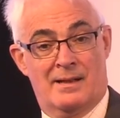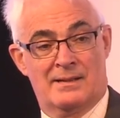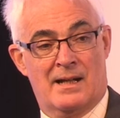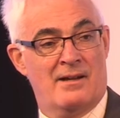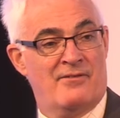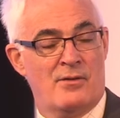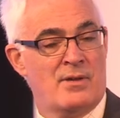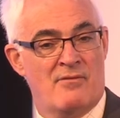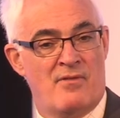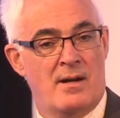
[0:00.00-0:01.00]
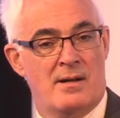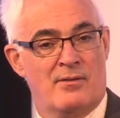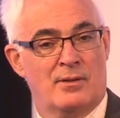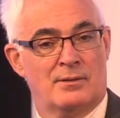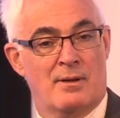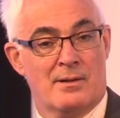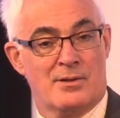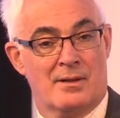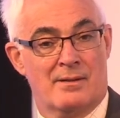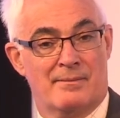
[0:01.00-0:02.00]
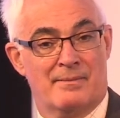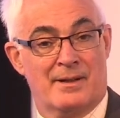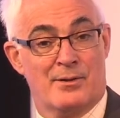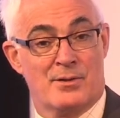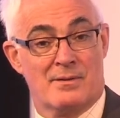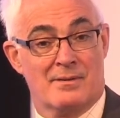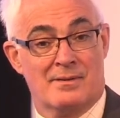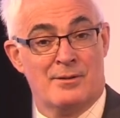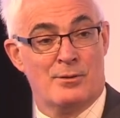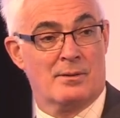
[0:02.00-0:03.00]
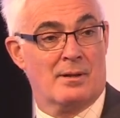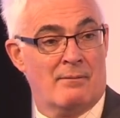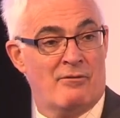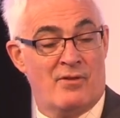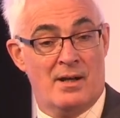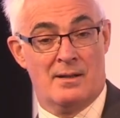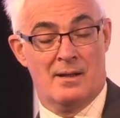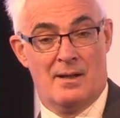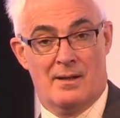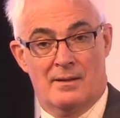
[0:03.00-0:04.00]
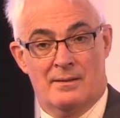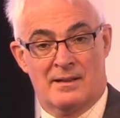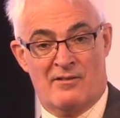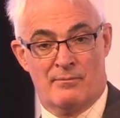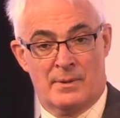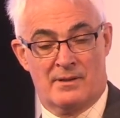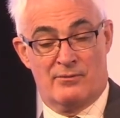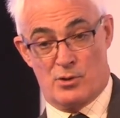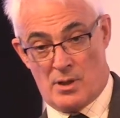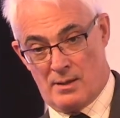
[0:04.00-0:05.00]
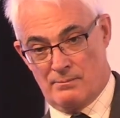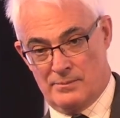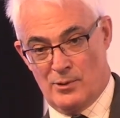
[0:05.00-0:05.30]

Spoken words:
And I found that very difficult to answer because, I'm afraid the government, of which I am